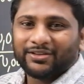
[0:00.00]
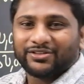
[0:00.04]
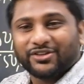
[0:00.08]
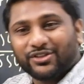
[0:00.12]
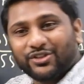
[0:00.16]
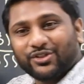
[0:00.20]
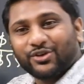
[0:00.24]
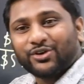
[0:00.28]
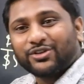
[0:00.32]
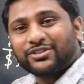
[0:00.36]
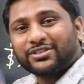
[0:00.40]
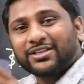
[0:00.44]

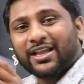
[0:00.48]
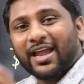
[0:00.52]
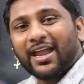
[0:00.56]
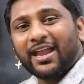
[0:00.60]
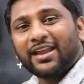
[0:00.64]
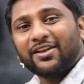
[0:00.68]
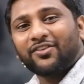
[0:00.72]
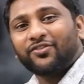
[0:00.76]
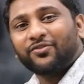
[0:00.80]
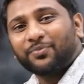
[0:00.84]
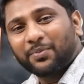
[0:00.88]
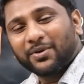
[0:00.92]
So those
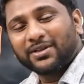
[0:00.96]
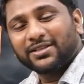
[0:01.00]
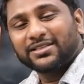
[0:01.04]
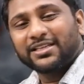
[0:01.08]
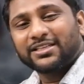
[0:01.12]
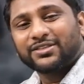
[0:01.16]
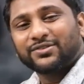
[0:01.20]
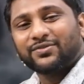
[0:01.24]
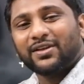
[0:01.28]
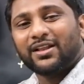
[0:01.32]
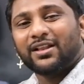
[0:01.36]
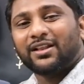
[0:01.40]
kind of
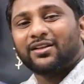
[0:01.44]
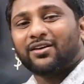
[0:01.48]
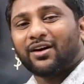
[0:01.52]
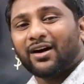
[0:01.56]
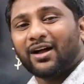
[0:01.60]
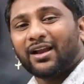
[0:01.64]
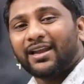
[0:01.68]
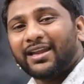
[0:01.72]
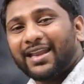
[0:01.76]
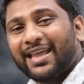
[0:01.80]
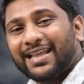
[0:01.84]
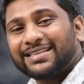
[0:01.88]
projects we will
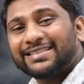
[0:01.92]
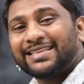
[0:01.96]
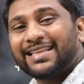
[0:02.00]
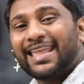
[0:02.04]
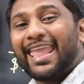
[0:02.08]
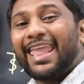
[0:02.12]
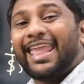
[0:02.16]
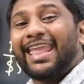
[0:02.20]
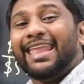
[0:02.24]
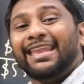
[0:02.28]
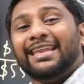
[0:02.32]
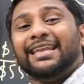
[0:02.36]
call it
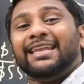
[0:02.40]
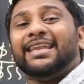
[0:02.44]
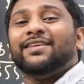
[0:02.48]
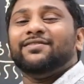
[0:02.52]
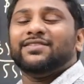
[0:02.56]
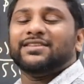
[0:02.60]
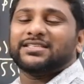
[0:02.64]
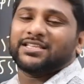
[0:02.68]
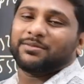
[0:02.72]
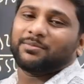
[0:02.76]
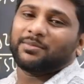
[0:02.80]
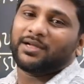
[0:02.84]
as
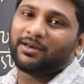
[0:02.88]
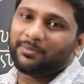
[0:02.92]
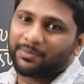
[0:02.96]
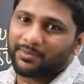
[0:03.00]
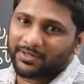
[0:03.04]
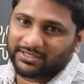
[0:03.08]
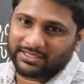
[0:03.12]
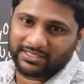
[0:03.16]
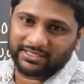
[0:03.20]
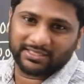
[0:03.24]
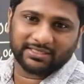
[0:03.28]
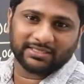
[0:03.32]
indivisible
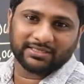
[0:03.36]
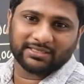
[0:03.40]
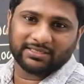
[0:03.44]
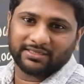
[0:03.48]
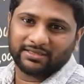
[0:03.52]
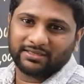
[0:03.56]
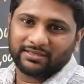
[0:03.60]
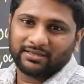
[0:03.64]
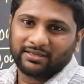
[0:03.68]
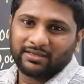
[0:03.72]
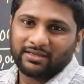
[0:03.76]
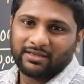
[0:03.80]

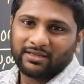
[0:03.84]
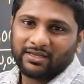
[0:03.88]
projects.